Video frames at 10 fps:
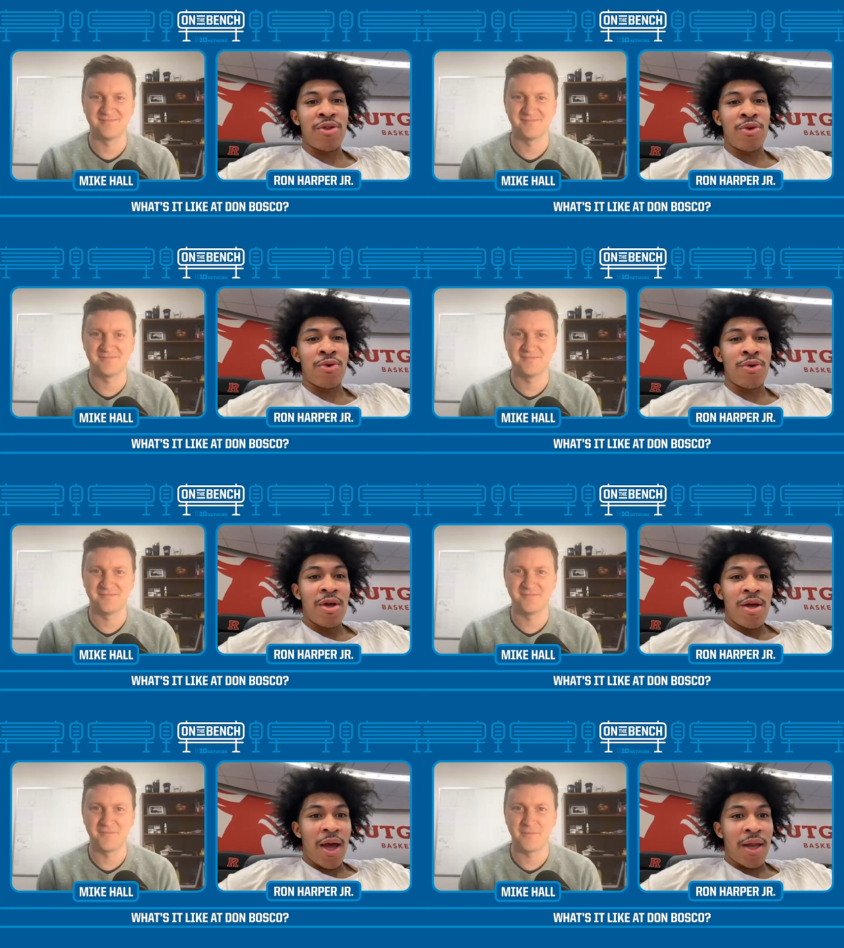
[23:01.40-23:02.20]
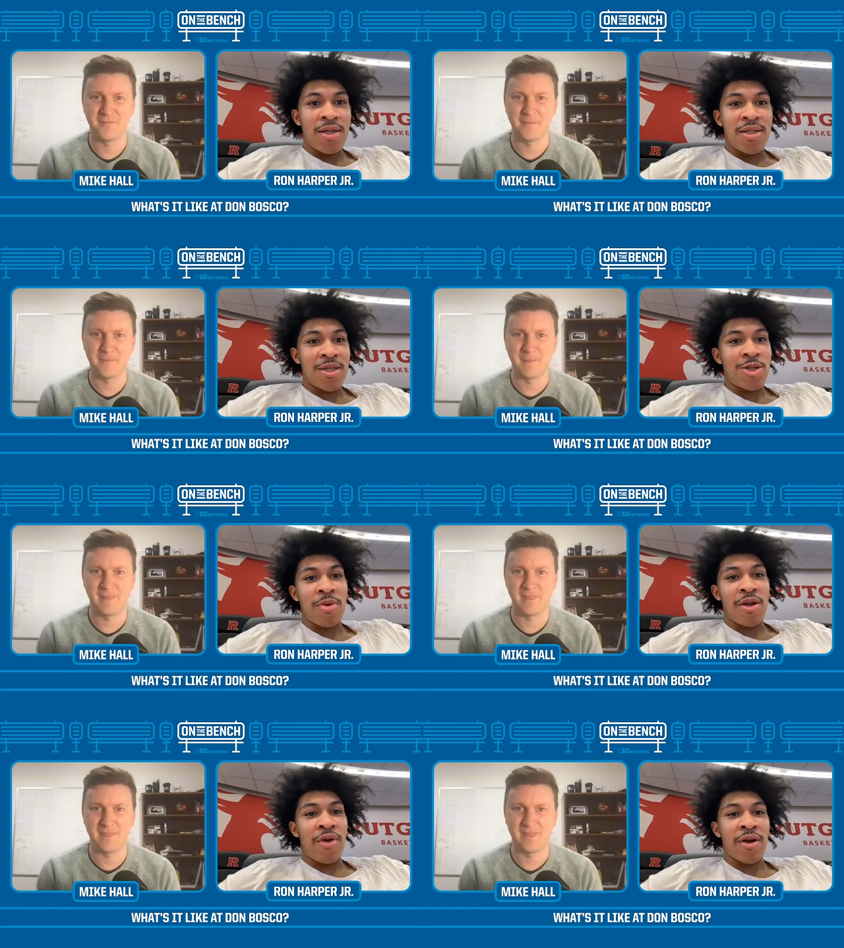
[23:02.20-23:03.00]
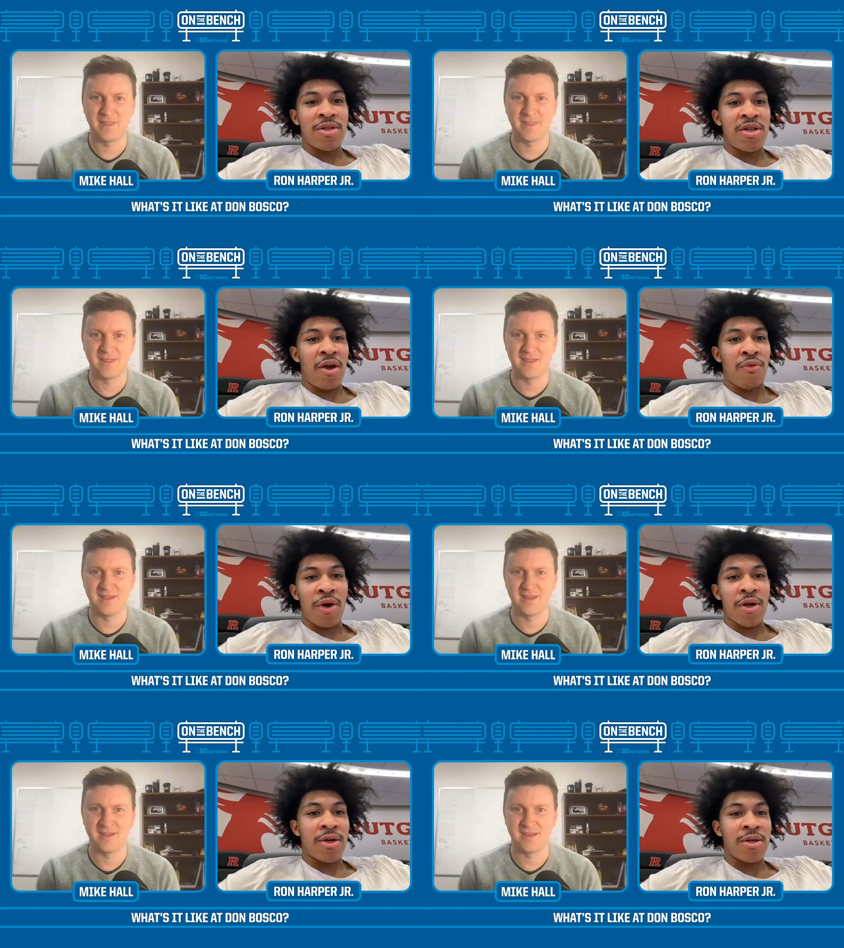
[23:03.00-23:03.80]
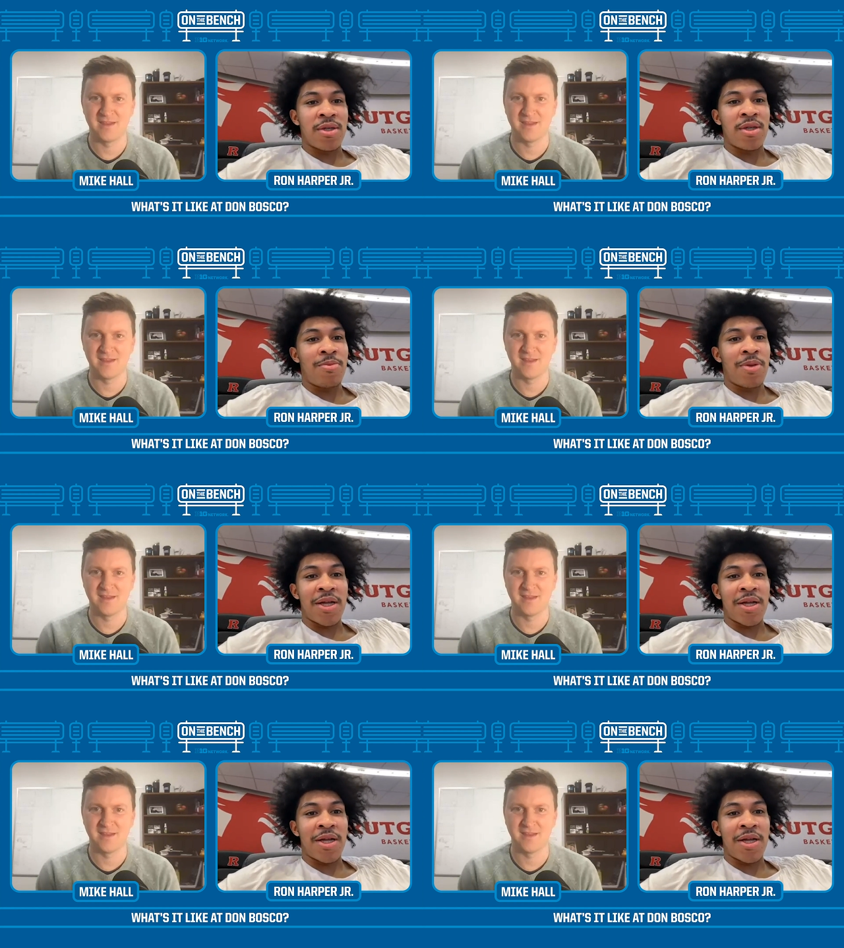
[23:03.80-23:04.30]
Speaker 1: great dude. And he set so many records here at Rutgers and he